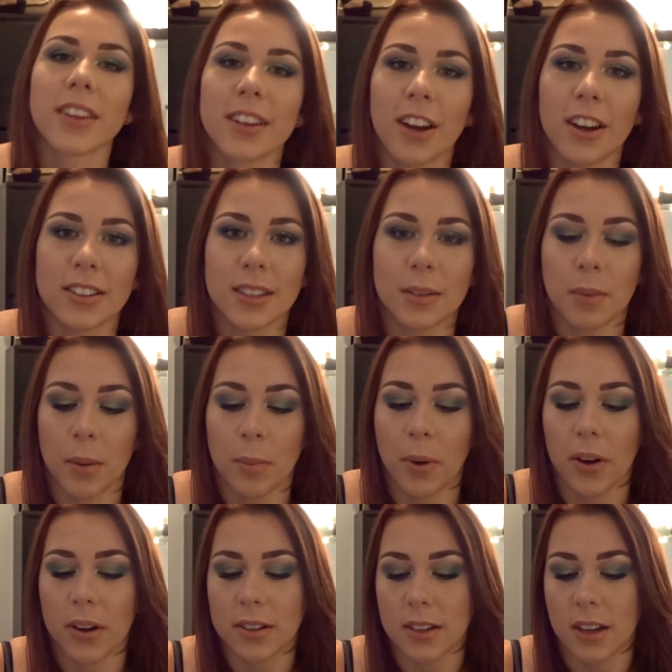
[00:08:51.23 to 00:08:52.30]
Last in my
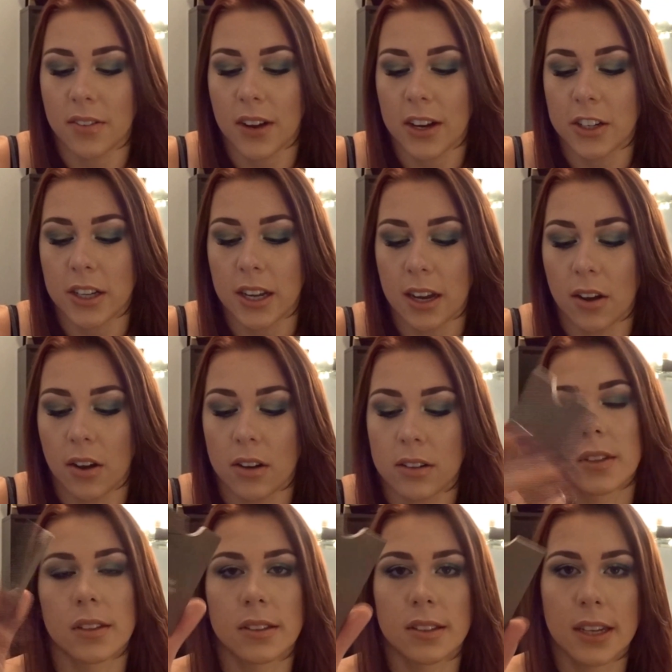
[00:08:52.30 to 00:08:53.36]
box, I've actually
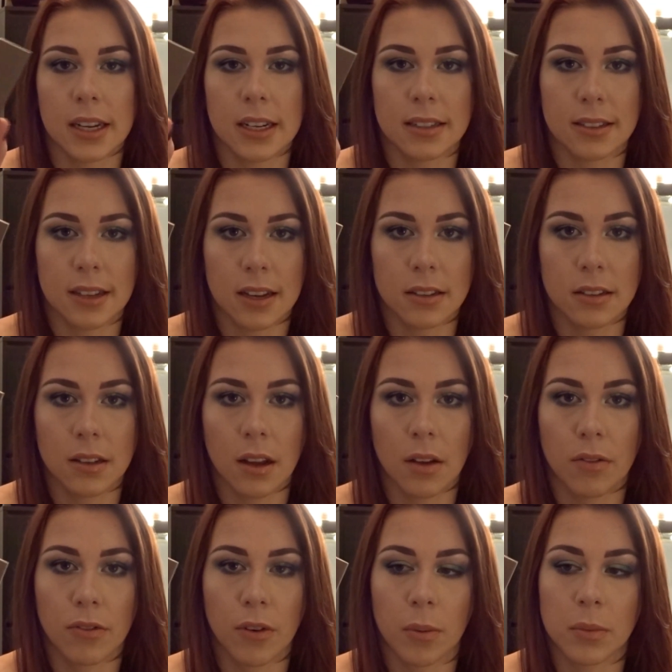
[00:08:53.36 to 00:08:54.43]
got Skin Assist
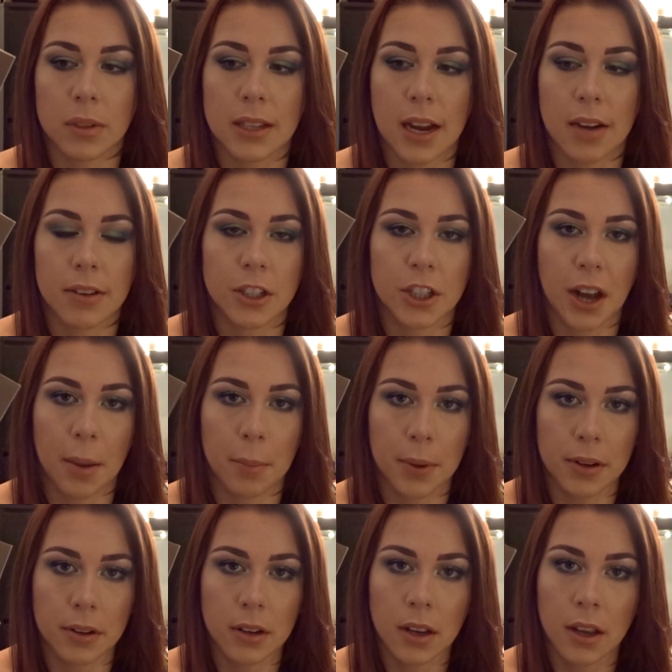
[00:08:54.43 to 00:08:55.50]
from Sarah
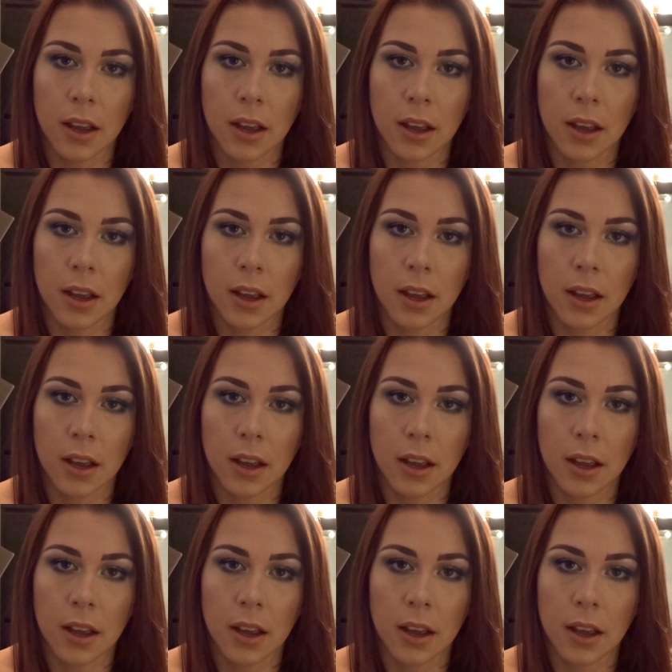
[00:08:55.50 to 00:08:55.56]
Chapman.